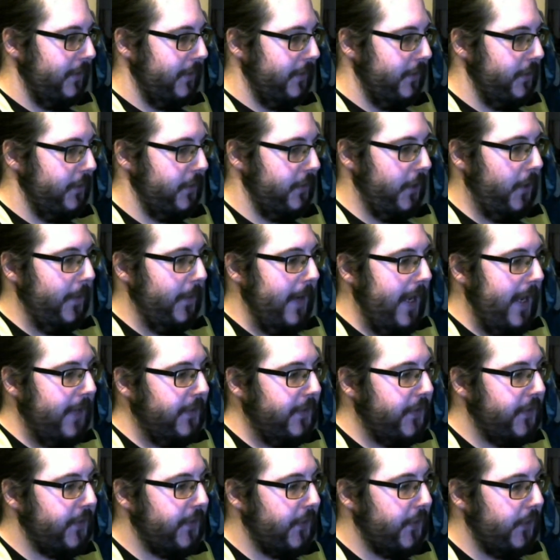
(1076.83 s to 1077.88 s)
So I had
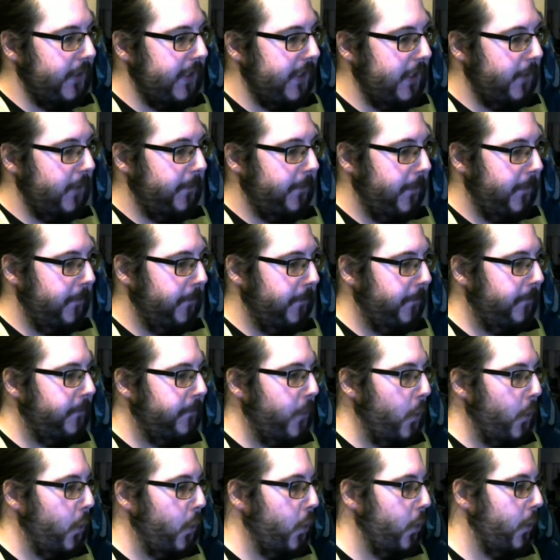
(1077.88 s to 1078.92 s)
3 of the
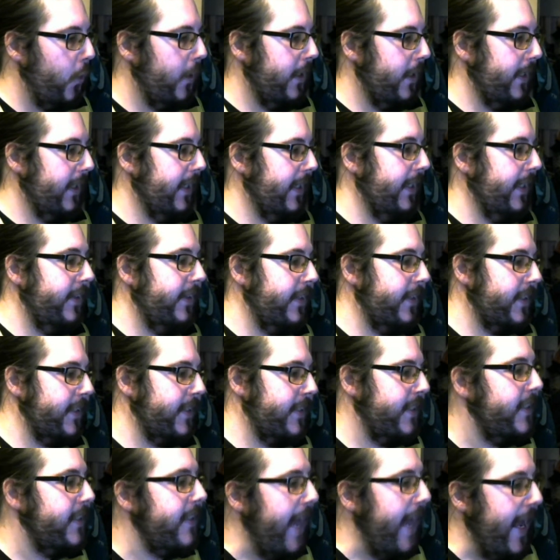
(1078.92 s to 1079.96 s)
4 in the
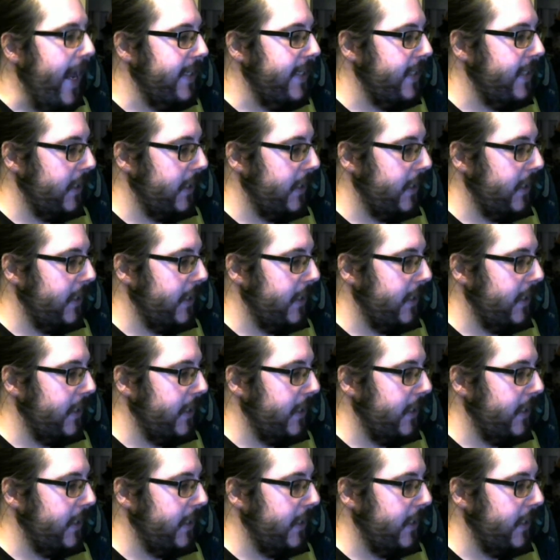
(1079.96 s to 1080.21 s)
set.